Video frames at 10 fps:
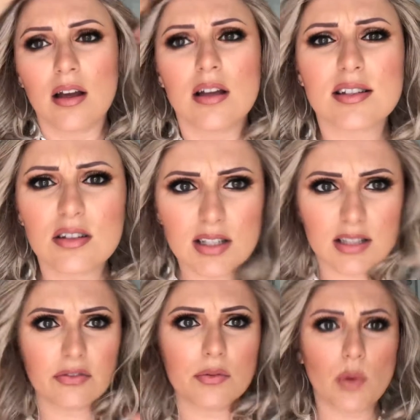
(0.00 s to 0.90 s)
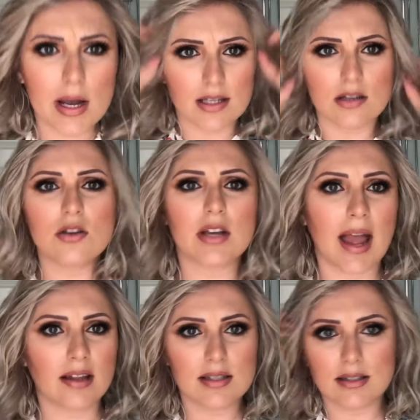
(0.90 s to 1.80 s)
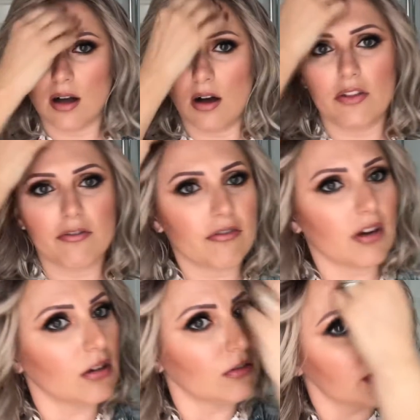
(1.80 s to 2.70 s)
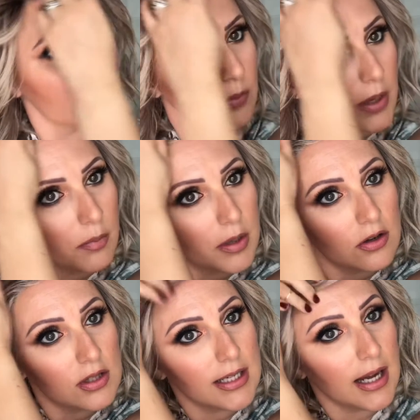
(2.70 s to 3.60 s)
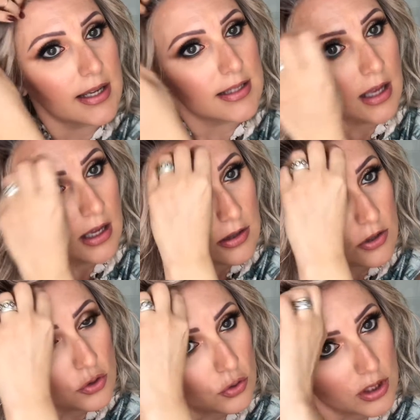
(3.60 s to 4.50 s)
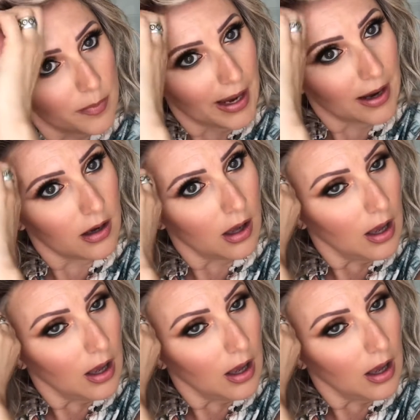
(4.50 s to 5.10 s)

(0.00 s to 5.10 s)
so there's different ways that you can style the front of this wig because it has the shorter bang.